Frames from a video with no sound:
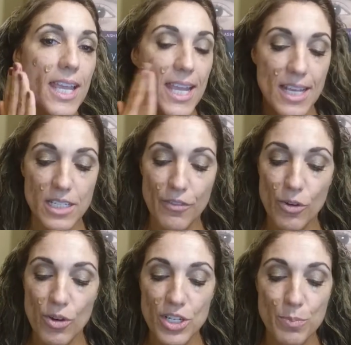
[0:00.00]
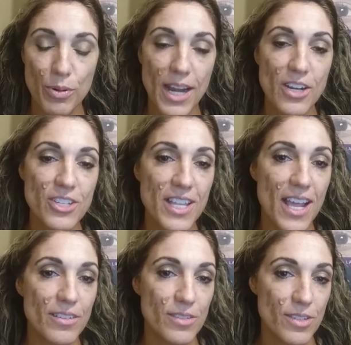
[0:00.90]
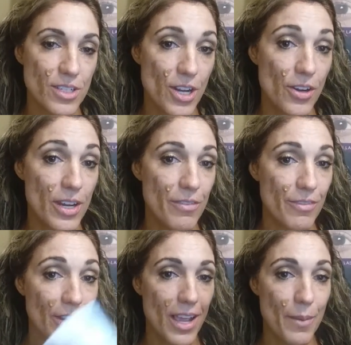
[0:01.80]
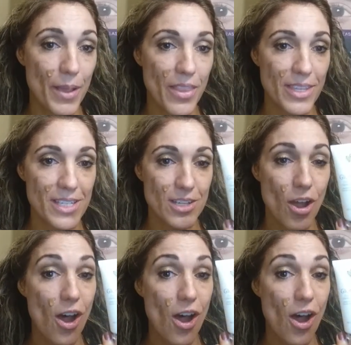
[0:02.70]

And of course, prior to that, sorry, forgot about this.